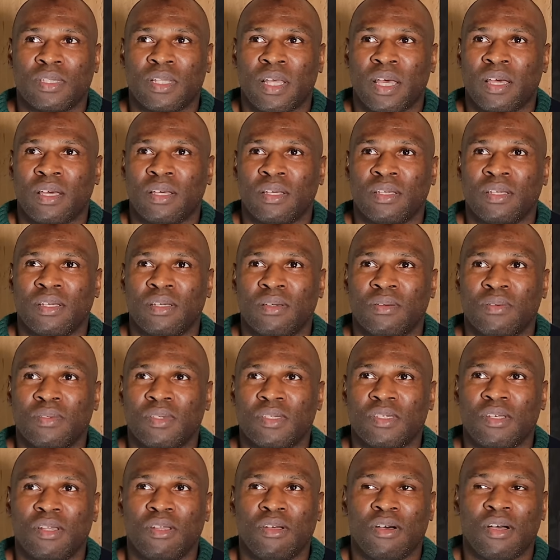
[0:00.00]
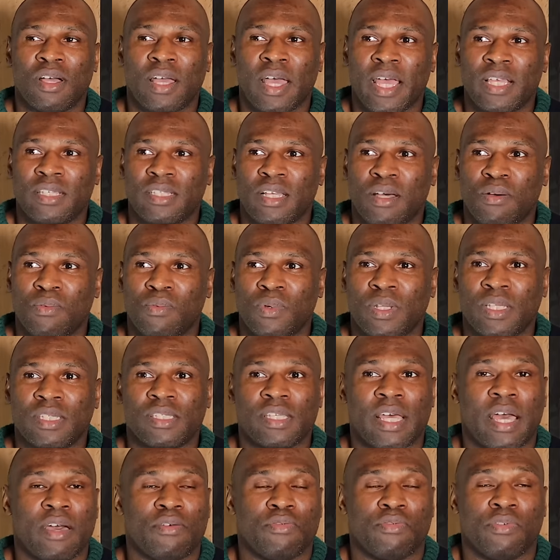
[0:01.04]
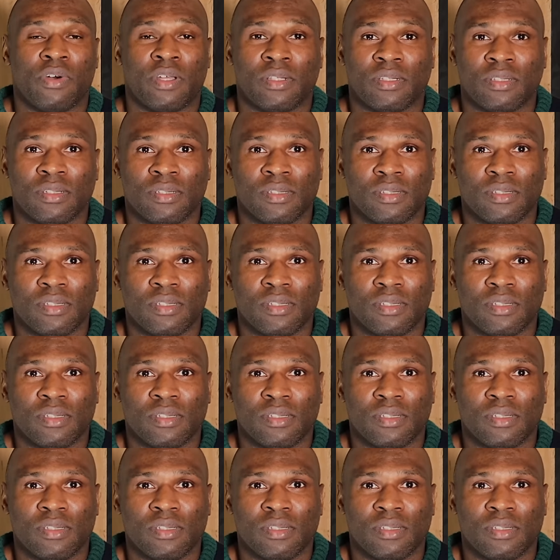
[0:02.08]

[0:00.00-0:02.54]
that just a lot of guys that wanted to have fun.